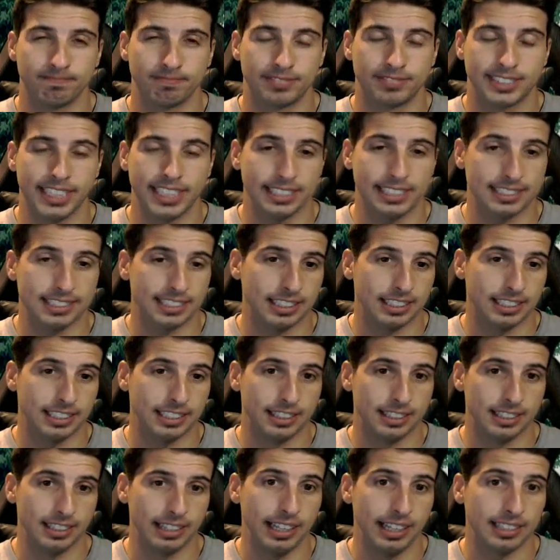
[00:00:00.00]
technically,
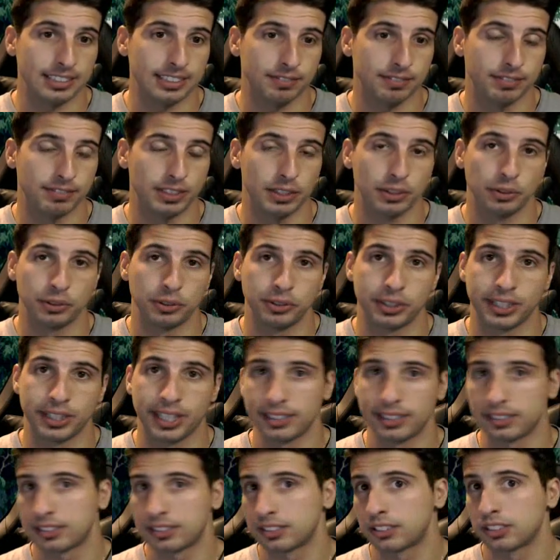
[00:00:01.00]
last video you
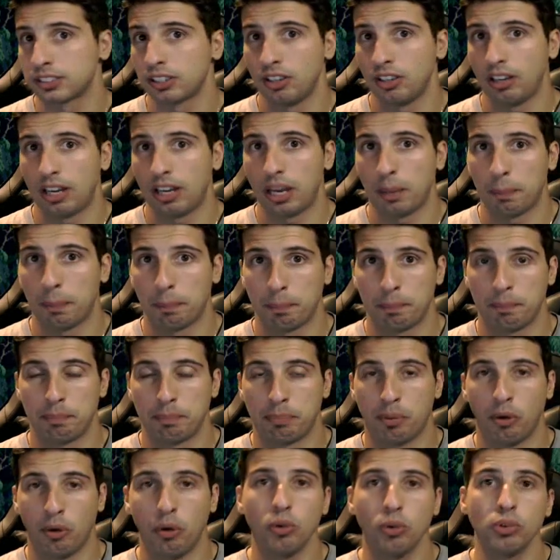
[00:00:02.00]
guys saw, I
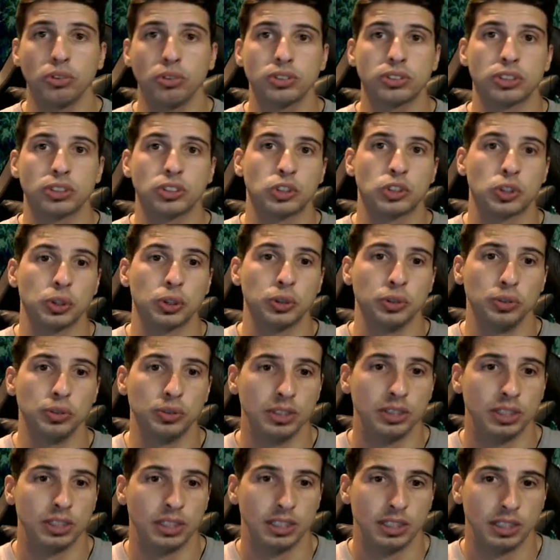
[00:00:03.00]
pulled two
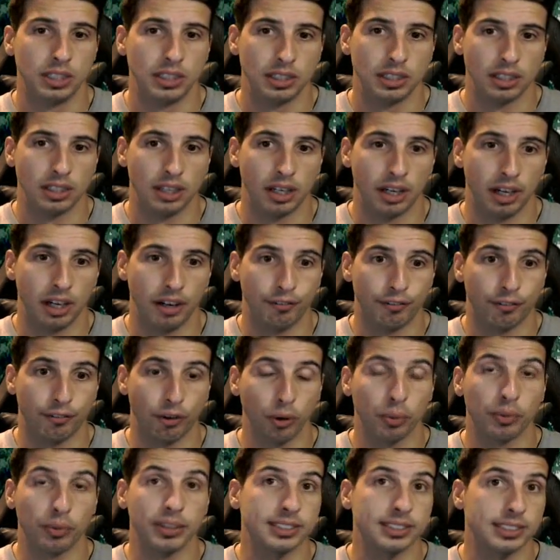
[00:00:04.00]
uh,
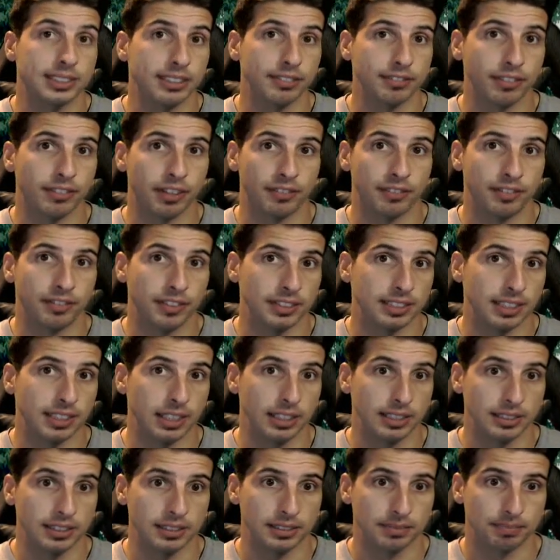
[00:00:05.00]
four-win uh, Fissilis.